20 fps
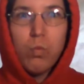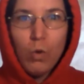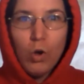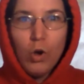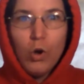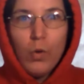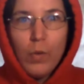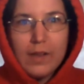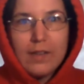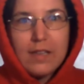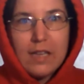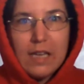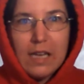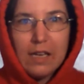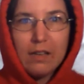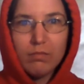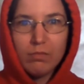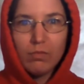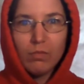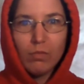Who is
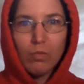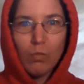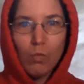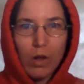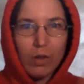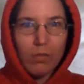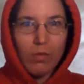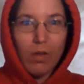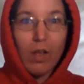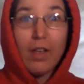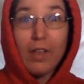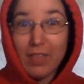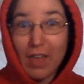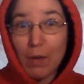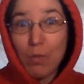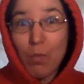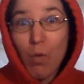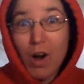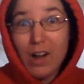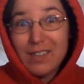he? What
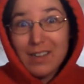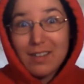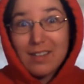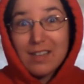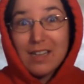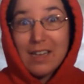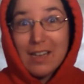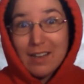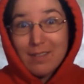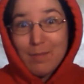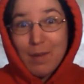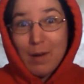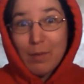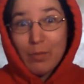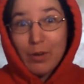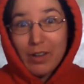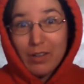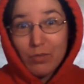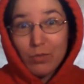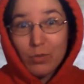they want to see his
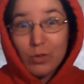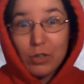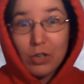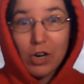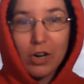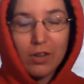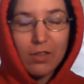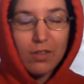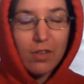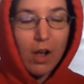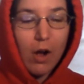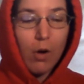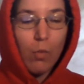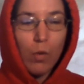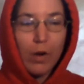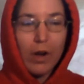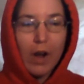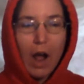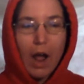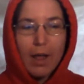memories return. So
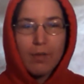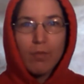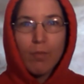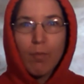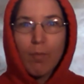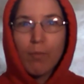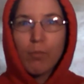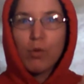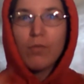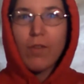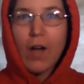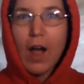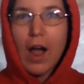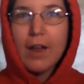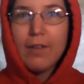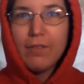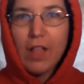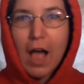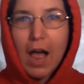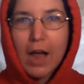when I
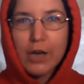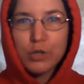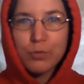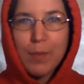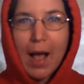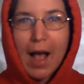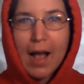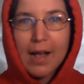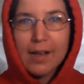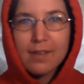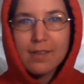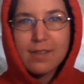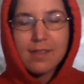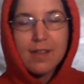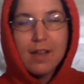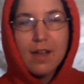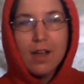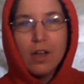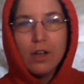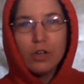provide flashbacks
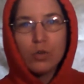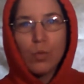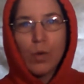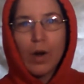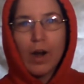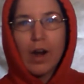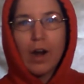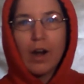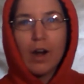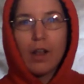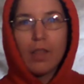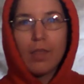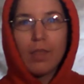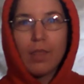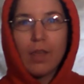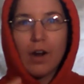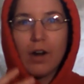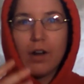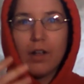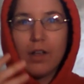where
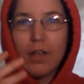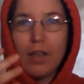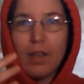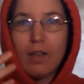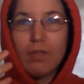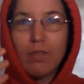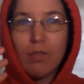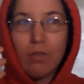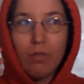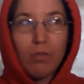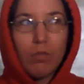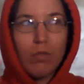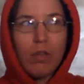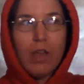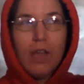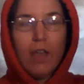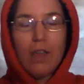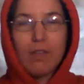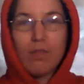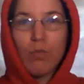
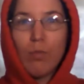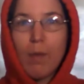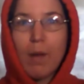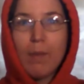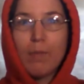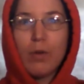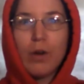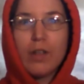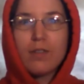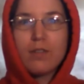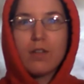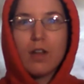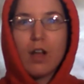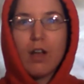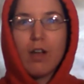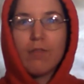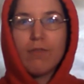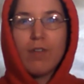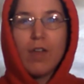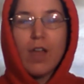he's remembering
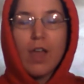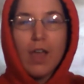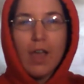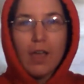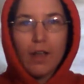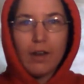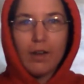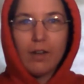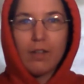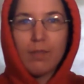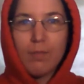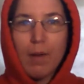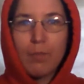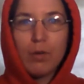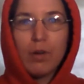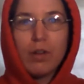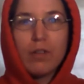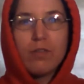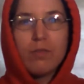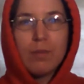stuff and his
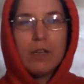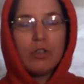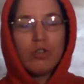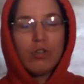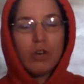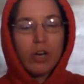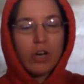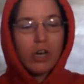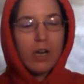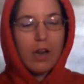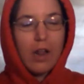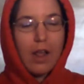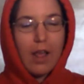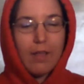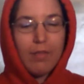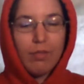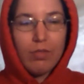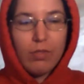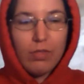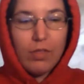memories are being triggered
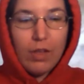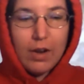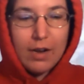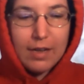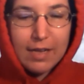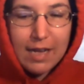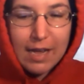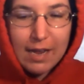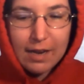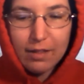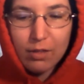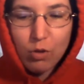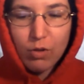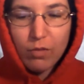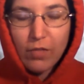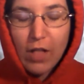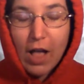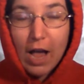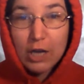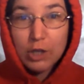and they get in
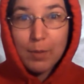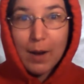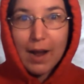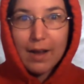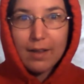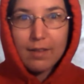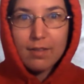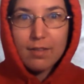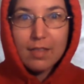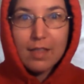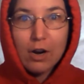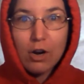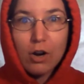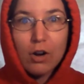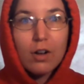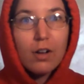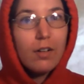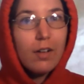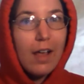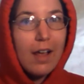those flashbacks,
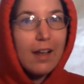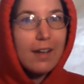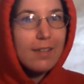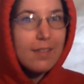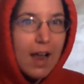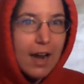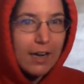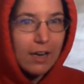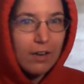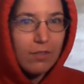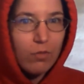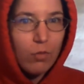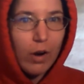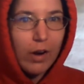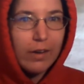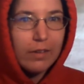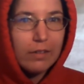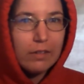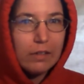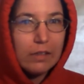they're excited for
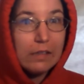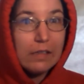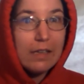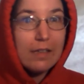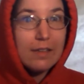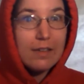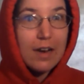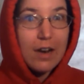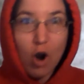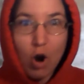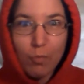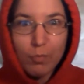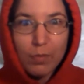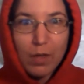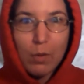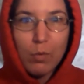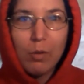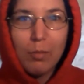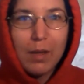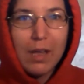it, or at least I hope
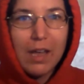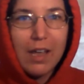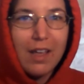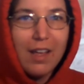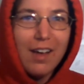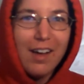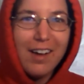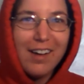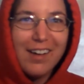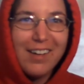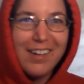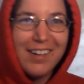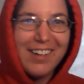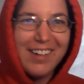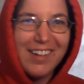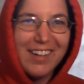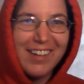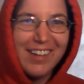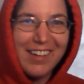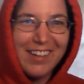they will be.
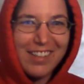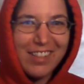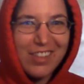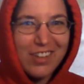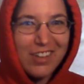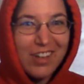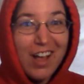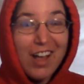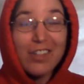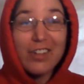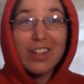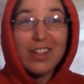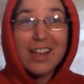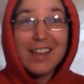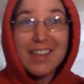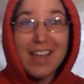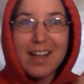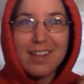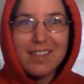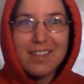They're
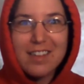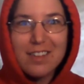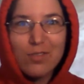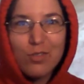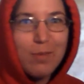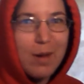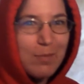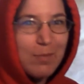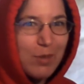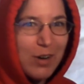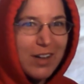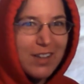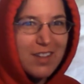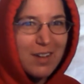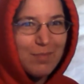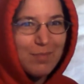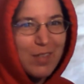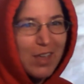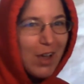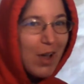like, yes, he's remembering
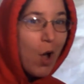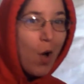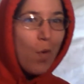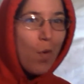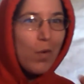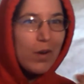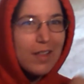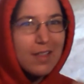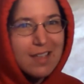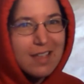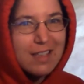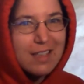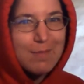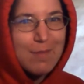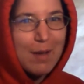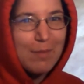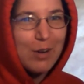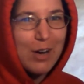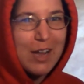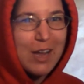something. What's this
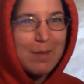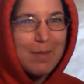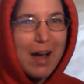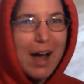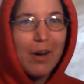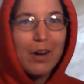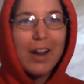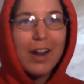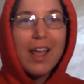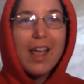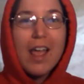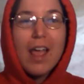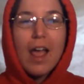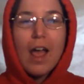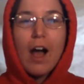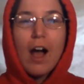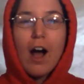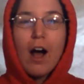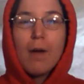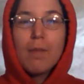memory about?
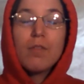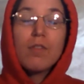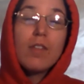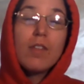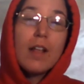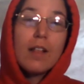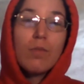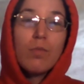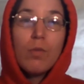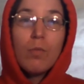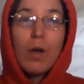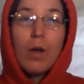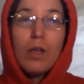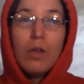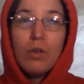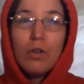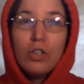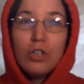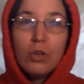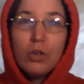So that's one way
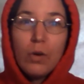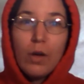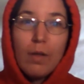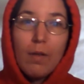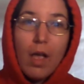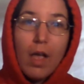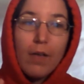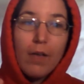you can do it.